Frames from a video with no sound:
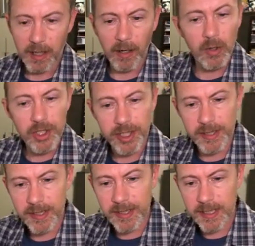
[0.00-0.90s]
oceans
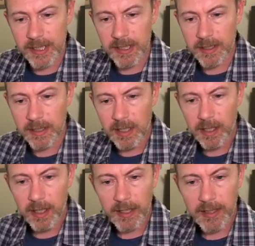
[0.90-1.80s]
and seas.
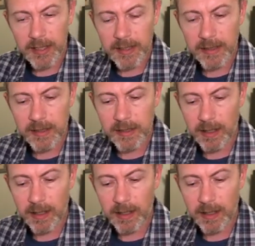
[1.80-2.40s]
It doesn't,